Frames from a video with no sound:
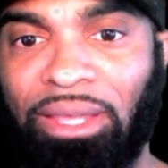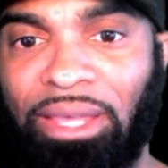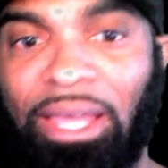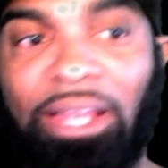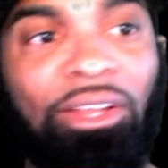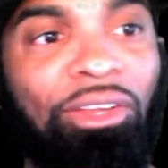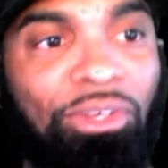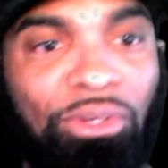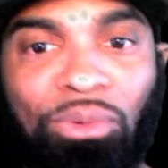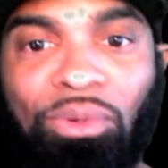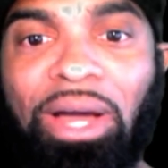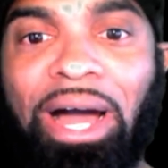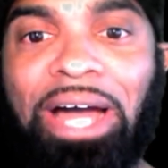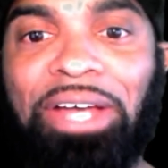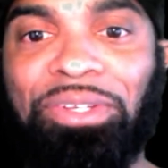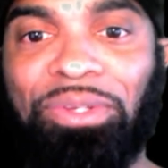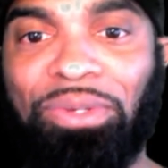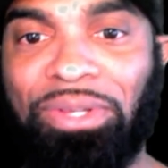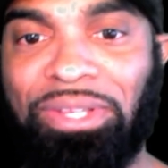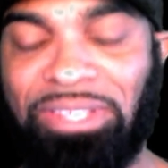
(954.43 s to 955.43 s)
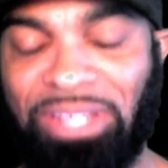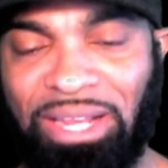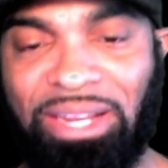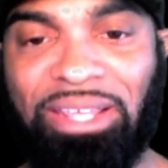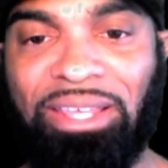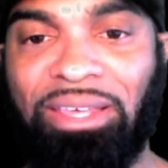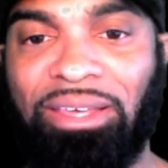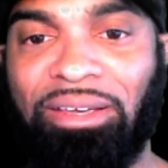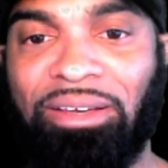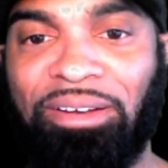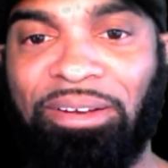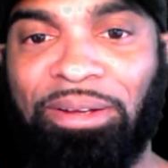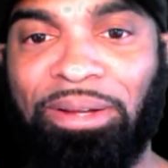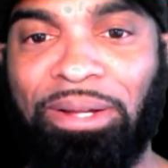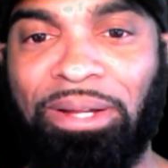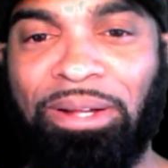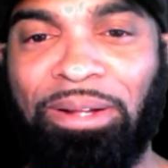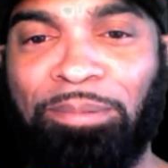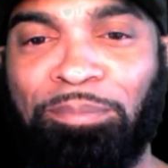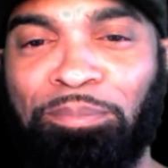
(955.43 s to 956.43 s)
And you guys are sitting here
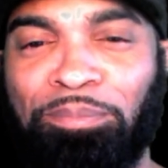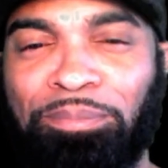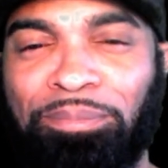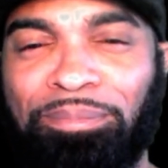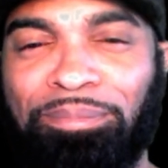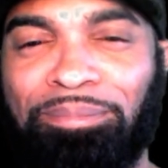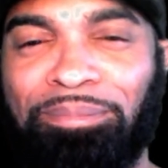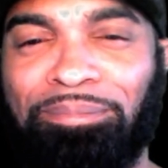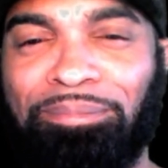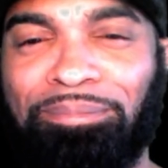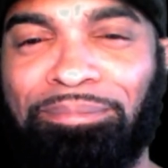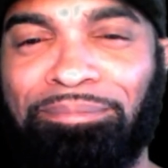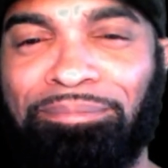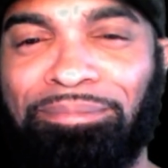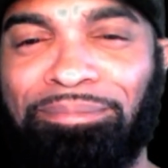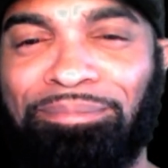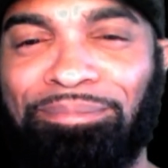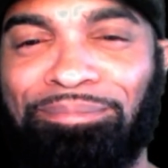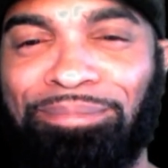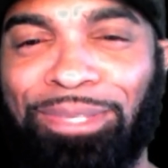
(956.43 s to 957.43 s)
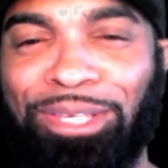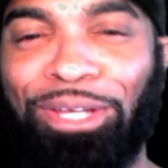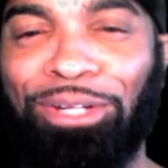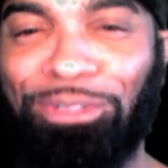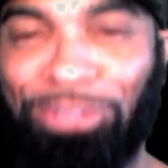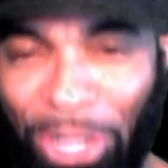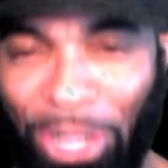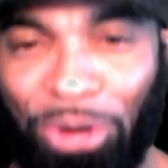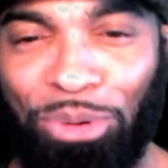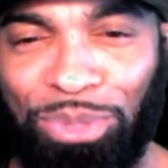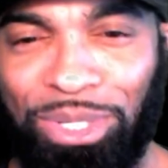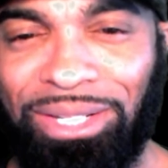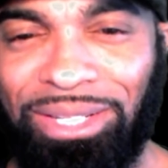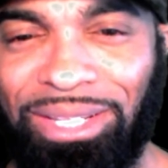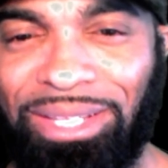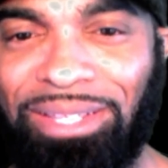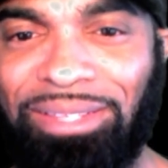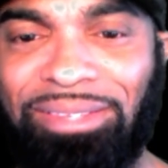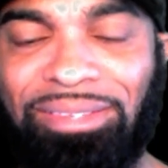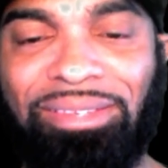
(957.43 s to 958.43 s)
condoning
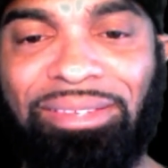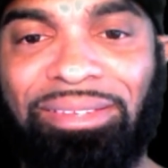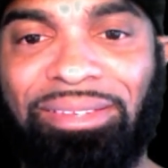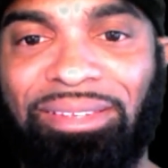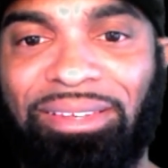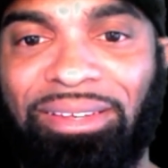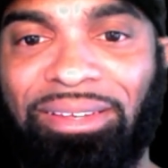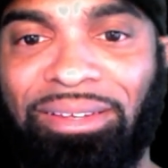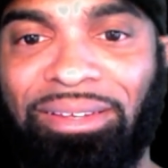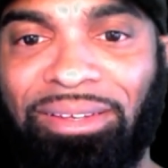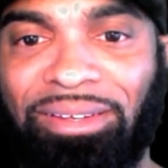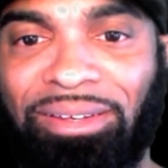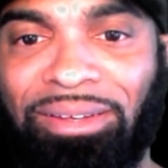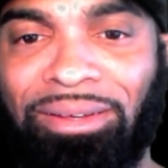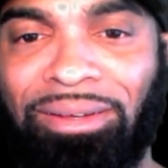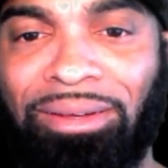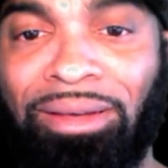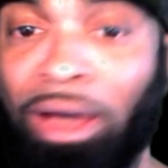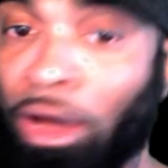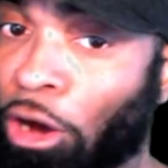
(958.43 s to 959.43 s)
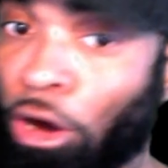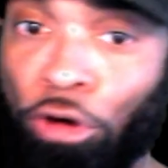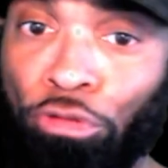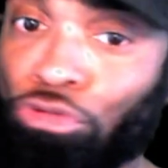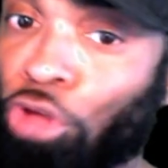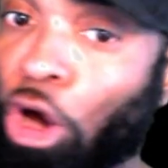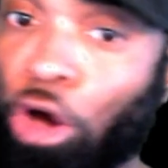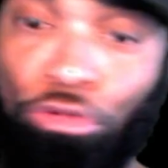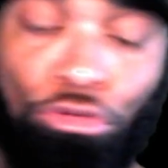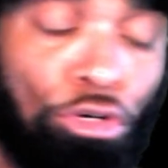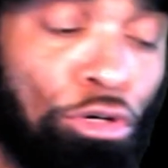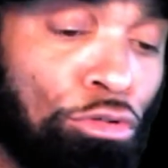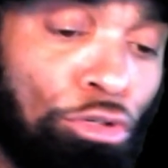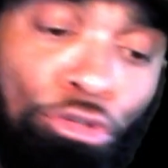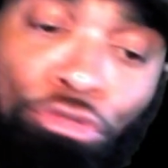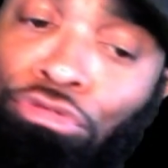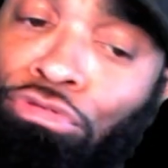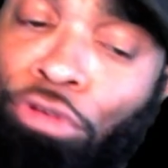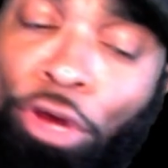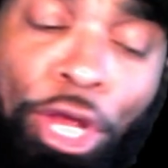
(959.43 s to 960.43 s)
this. Oh, no, no,
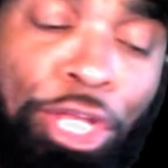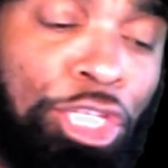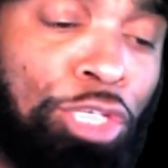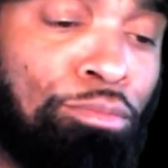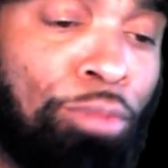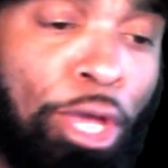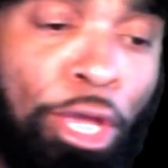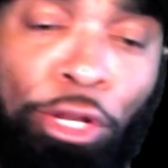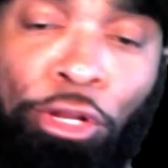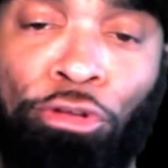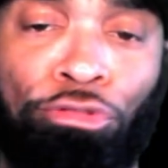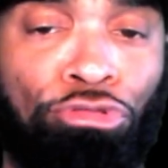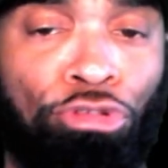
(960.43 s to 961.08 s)
that's crazy, man.